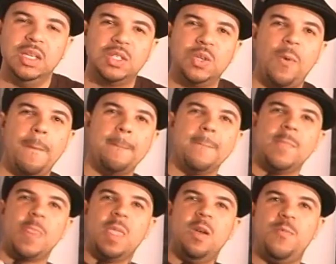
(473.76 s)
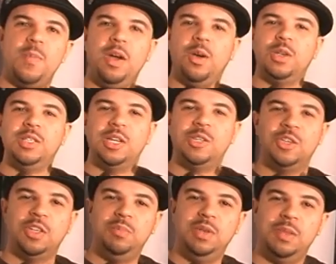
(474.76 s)
So if my architecture
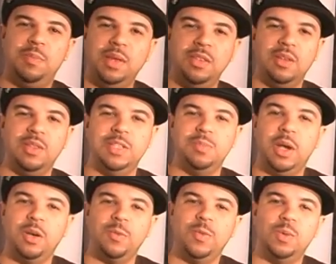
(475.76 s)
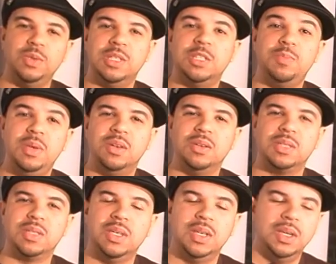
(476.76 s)
could be dependent on these microphones and
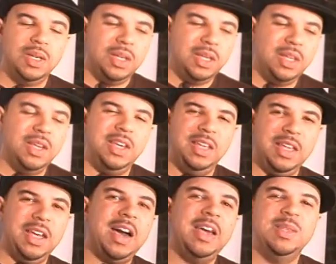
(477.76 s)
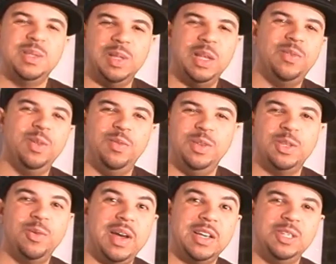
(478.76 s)
speakers, it heightens the level of
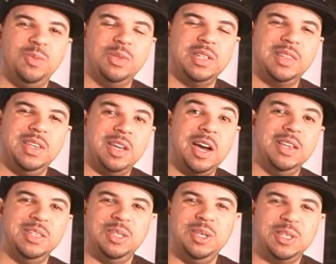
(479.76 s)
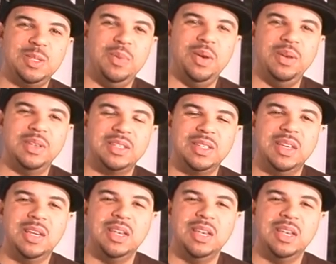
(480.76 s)
interaction, which I think heightens the experience.